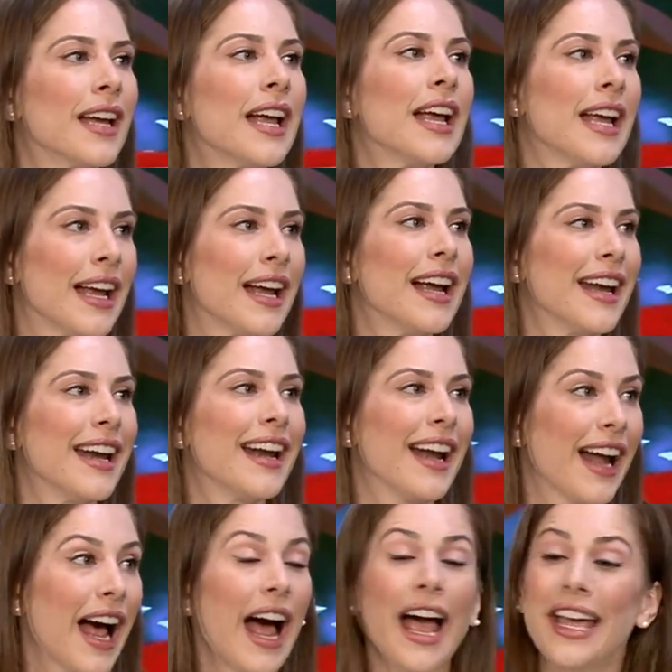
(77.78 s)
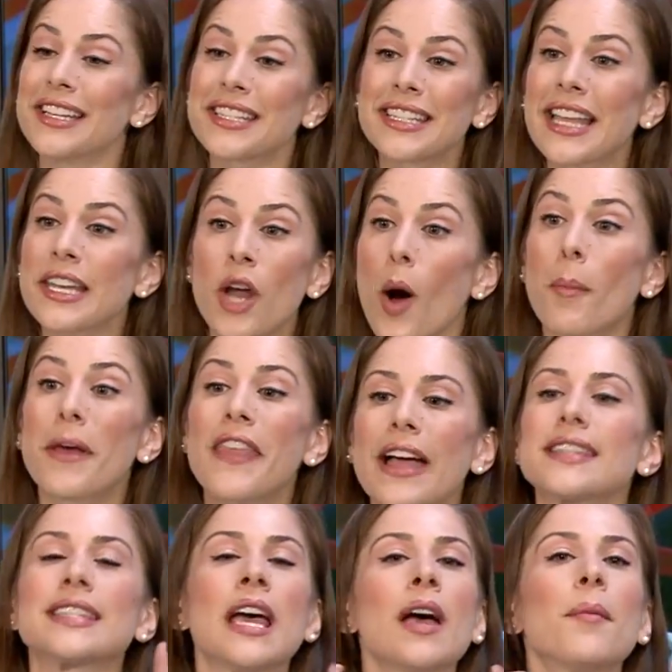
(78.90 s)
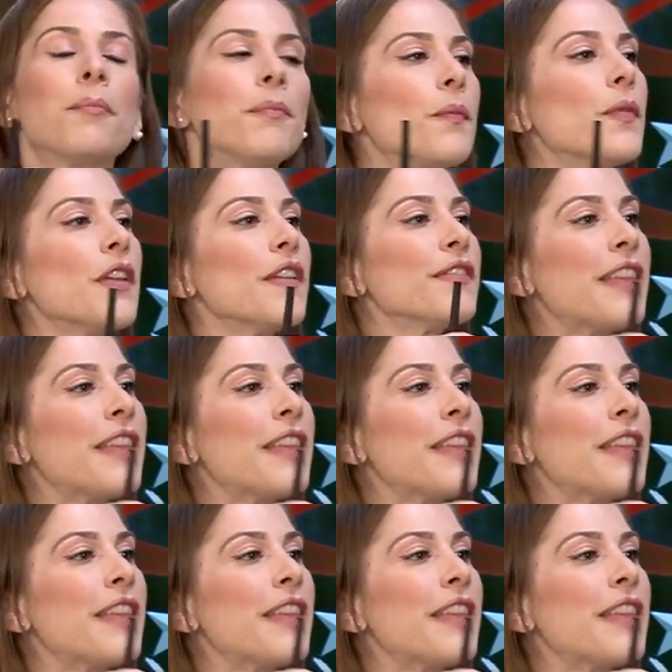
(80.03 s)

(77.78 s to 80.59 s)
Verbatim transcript: gets you a SWAT team. Is it, chopped no, wood in the wrong area.